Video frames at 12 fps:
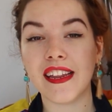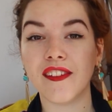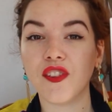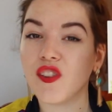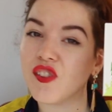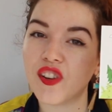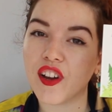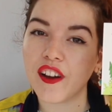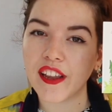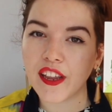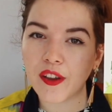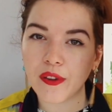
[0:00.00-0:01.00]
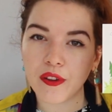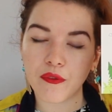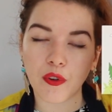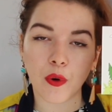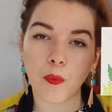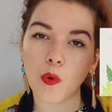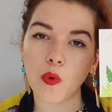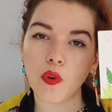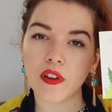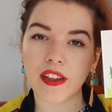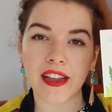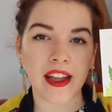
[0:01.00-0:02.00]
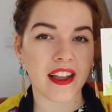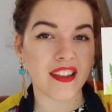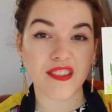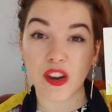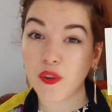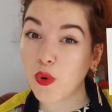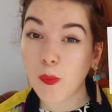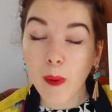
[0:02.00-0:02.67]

is just a guy going for a walk at his local